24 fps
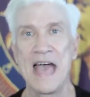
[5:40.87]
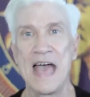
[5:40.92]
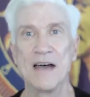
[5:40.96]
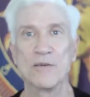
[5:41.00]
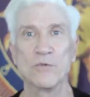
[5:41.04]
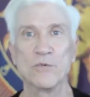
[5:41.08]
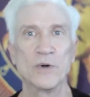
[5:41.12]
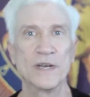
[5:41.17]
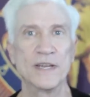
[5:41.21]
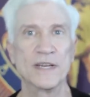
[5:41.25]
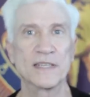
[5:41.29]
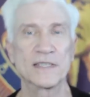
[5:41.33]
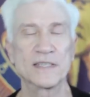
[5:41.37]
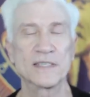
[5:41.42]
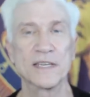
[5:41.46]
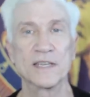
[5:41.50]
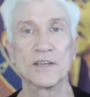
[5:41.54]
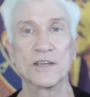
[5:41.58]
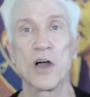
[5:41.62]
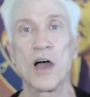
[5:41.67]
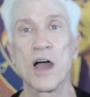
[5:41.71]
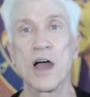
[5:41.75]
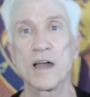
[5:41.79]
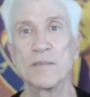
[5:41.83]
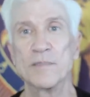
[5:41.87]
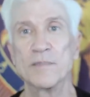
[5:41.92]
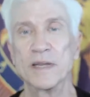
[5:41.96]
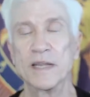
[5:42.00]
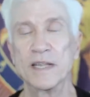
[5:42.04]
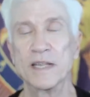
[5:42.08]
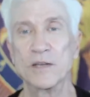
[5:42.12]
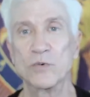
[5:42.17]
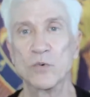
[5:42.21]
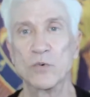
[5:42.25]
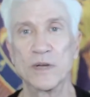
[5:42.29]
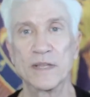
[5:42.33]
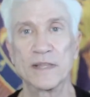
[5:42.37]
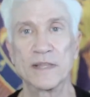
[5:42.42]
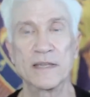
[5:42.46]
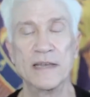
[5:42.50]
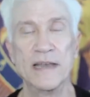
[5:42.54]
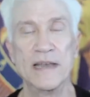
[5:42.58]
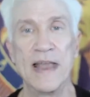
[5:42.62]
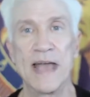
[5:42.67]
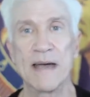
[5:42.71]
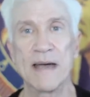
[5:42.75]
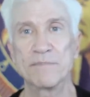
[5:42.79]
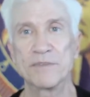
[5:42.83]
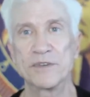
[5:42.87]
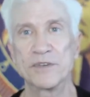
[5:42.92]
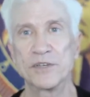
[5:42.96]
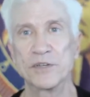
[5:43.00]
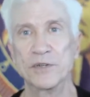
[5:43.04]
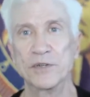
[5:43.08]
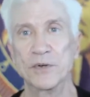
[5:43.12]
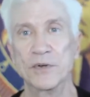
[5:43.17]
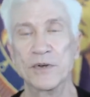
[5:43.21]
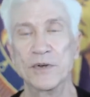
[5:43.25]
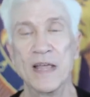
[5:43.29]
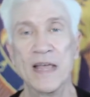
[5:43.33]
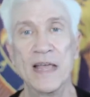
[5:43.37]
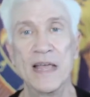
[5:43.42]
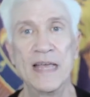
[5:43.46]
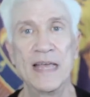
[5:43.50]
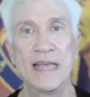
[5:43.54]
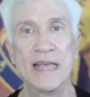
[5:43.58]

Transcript: And when it's in harmony with Neptune,